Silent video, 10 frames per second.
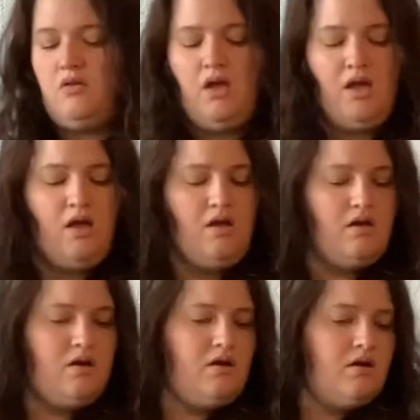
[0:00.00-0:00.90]
Okay.
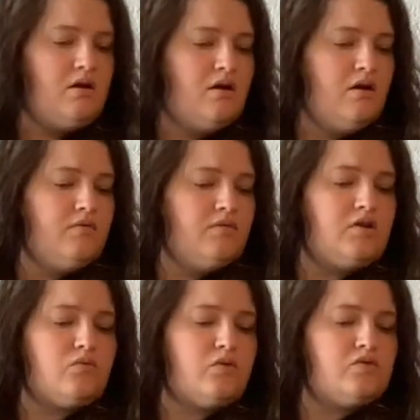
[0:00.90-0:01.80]
I'm going
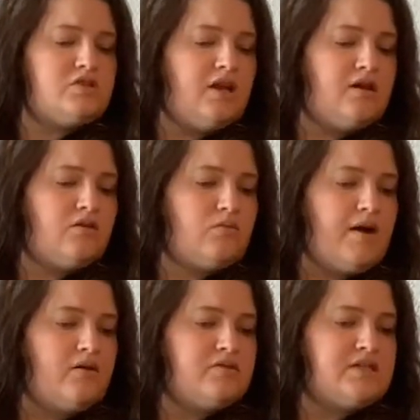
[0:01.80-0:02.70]
to rotate it
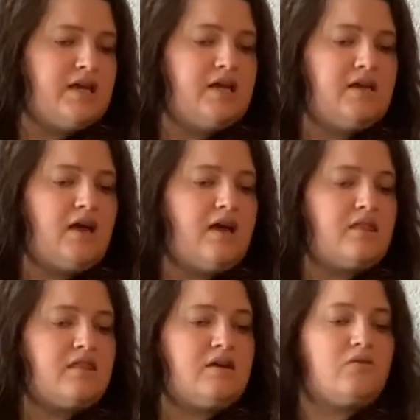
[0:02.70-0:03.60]
around again. I
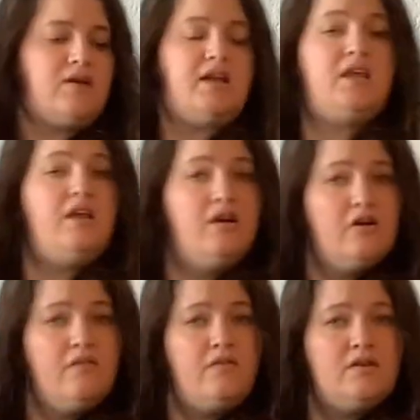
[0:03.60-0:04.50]
think right
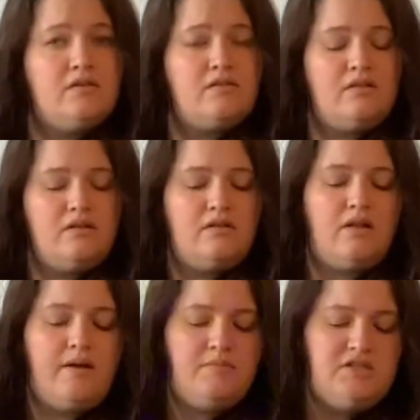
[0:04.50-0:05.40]
here feels a little
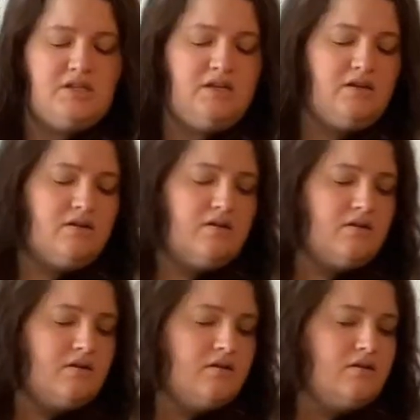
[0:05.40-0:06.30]
empty.
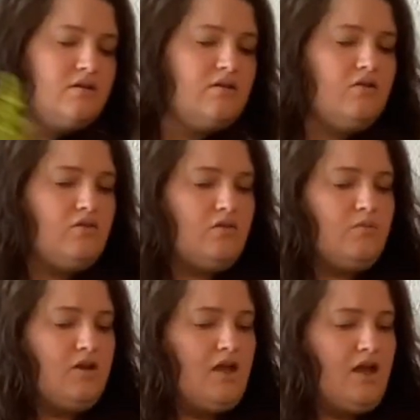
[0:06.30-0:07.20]
So I'm
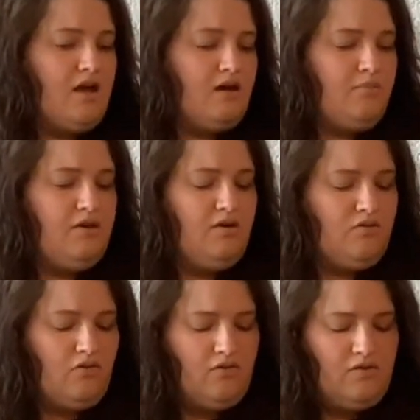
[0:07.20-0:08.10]
going to add a
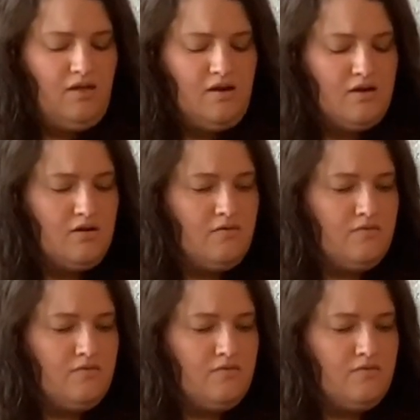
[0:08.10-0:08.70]
piece over there.